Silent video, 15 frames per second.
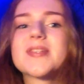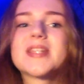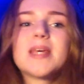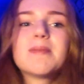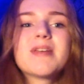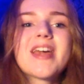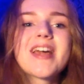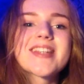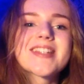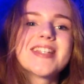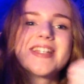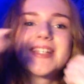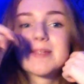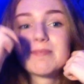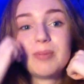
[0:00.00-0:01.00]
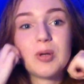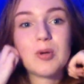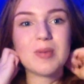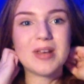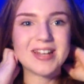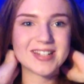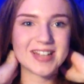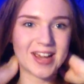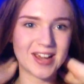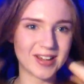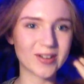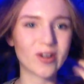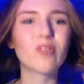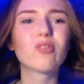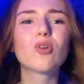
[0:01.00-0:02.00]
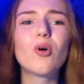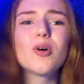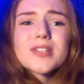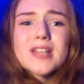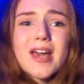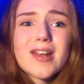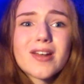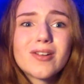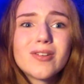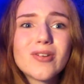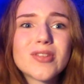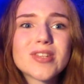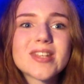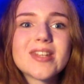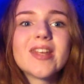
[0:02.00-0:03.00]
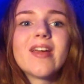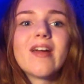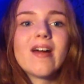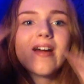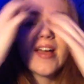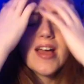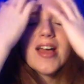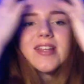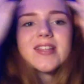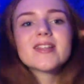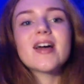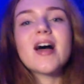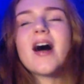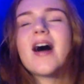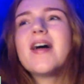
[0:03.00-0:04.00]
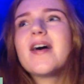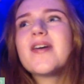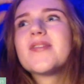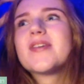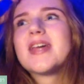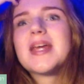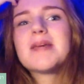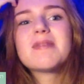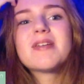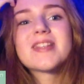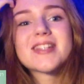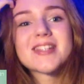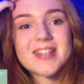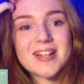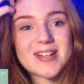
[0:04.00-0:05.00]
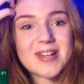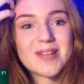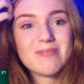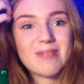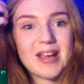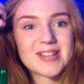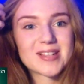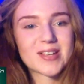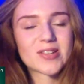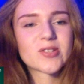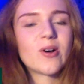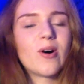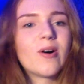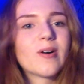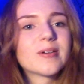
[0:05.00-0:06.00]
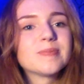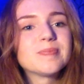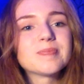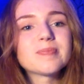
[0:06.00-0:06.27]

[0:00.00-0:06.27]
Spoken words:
CBX's Blooming Day. Of course I had to include this in here. Are you kidding me? This is such an amazing song.